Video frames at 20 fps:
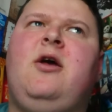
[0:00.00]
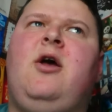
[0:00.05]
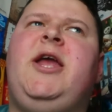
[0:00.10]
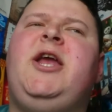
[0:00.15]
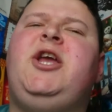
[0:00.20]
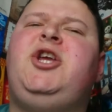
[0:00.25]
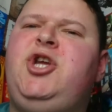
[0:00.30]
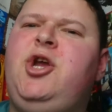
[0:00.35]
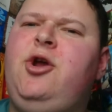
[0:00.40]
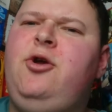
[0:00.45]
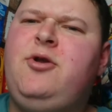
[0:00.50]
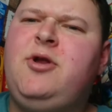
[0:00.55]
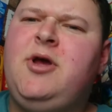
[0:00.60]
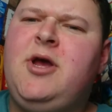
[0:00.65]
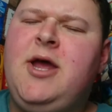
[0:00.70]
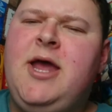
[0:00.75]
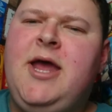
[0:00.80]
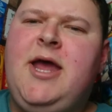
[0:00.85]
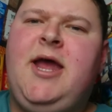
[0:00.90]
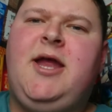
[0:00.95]
issued
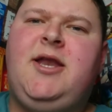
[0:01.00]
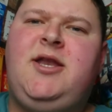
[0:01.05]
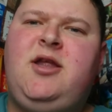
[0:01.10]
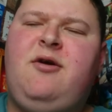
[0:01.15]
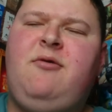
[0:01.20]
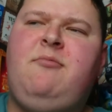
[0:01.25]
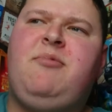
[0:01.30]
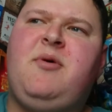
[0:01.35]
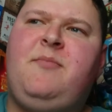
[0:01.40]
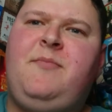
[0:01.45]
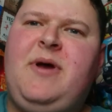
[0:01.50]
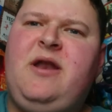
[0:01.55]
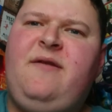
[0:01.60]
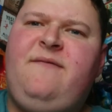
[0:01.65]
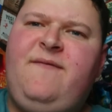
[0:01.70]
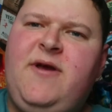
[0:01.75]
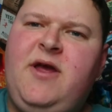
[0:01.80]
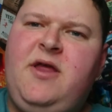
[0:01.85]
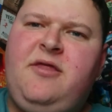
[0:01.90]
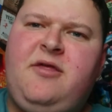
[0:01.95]
in terms of
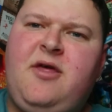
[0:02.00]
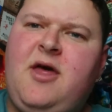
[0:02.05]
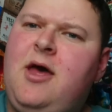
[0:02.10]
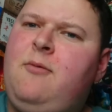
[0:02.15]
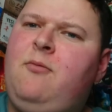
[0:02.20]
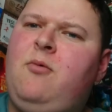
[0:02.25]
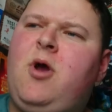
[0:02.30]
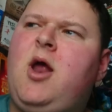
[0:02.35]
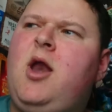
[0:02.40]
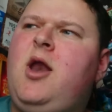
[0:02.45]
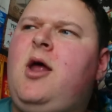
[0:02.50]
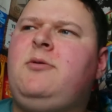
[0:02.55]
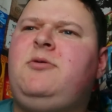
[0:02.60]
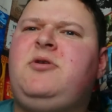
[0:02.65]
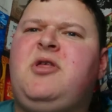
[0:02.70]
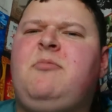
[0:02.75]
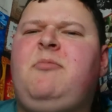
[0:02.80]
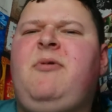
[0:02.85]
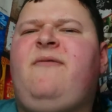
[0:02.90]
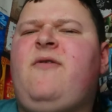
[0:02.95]
benefits. I'm just going
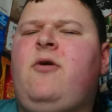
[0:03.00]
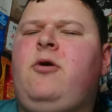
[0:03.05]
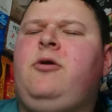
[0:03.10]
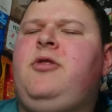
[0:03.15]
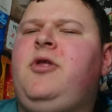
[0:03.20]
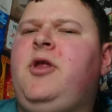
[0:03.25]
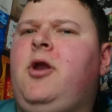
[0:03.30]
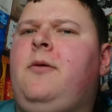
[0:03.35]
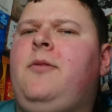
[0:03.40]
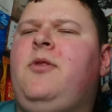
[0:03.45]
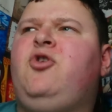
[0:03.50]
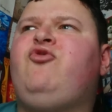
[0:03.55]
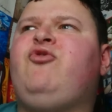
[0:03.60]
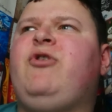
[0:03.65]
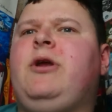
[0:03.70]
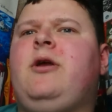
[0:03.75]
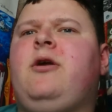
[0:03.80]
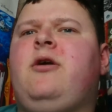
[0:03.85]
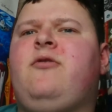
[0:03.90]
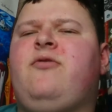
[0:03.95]
to be focusing on the
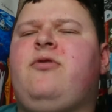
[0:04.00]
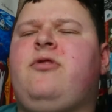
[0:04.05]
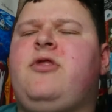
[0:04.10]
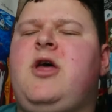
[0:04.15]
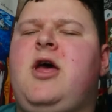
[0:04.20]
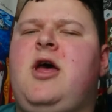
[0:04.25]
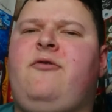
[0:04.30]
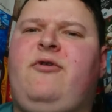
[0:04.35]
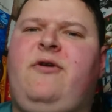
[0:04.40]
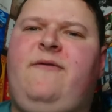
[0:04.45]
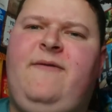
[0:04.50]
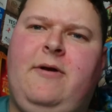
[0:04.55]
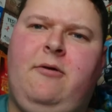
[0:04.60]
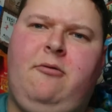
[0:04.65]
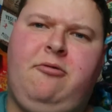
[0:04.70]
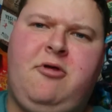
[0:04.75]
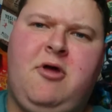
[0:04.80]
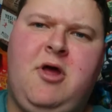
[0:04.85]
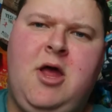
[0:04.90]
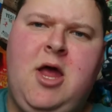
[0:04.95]
drinks
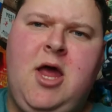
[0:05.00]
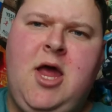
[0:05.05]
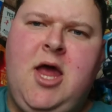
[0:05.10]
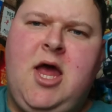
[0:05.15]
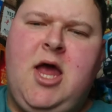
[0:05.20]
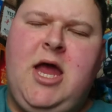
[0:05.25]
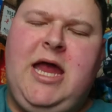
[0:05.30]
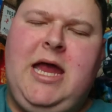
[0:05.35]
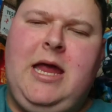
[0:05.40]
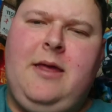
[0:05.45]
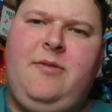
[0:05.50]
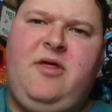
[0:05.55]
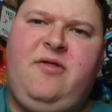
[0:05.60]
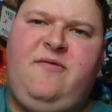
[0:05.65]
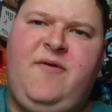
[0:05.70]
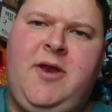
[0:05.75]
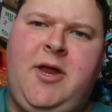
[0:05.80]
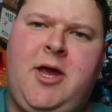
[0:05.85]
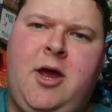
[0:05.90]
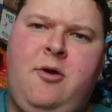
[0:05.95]
refills in
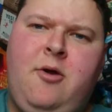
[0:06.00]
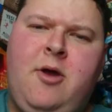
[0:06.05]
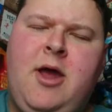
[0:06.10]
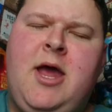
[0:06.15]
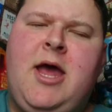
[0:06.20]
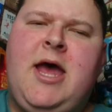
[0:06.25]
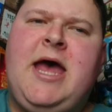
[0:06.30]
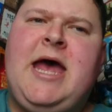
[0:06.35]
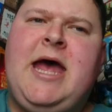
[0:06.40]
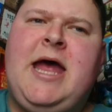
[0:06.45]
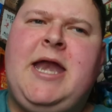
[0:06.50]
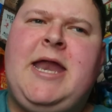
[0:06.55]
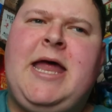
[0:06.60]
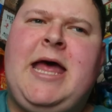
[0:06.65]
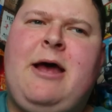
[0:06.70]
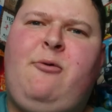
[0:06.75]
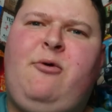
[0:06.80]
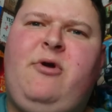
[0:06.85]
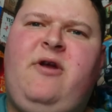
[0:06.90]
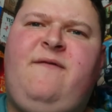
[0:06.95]
this video and
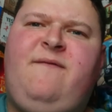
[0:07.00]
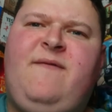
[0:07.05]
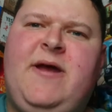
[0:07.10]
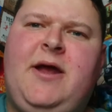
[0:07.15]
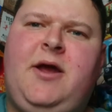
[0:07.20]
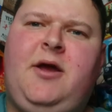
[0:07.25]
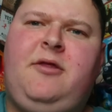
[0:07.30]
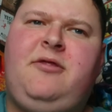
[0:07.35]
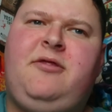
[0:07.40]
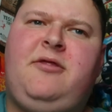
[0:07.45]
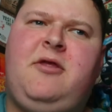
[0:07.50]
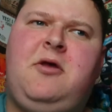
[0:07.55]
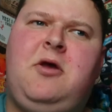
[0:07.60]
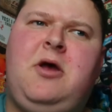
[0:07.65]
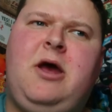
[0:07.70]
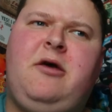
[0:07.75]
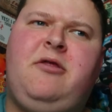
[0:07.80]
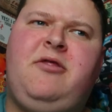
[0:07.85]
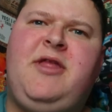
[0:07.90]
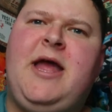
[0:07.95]
how it affects
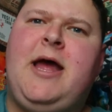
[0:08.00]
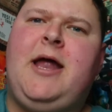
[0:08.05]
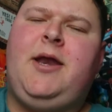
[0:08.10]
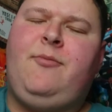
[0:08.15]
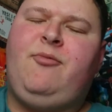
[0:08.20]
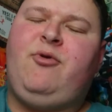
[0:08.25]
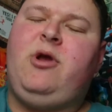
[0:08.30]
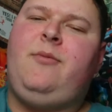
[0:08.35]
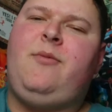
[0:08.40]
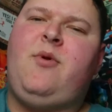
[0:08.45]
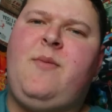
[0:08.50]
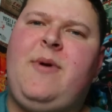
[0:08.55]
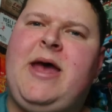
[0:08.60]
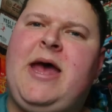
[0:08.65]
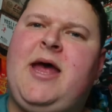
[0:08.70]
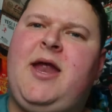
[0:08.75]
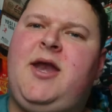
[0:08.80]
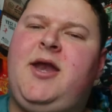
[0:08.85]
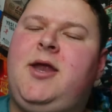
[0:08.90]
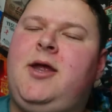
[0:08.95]
standard, premium,
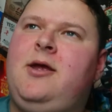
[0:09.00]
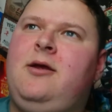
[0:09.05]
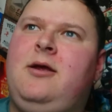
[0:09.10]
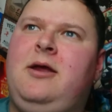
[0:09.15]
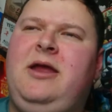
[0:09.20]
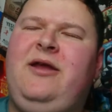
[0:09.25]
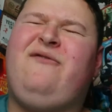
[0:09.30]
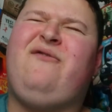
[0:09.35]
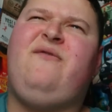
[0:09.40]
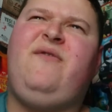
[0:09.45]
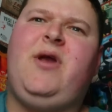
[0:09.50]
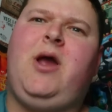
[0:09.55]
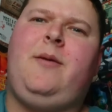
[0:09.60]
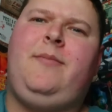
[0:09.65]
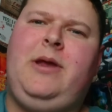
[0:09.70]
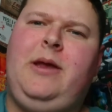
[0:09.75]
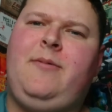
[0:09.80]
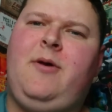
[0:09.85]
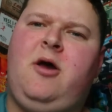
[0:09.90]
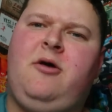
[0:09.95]
and even
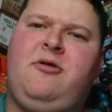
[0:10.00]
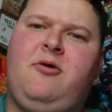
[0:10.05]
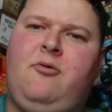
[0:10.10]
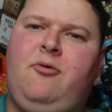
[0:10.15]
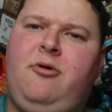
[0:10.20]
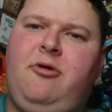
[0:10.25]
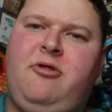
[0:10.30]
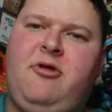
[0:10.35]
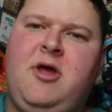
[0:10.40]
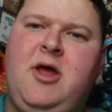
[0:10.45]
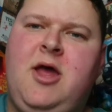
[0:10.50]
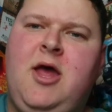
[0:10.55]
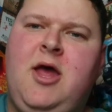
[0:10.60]
VIP pass holders.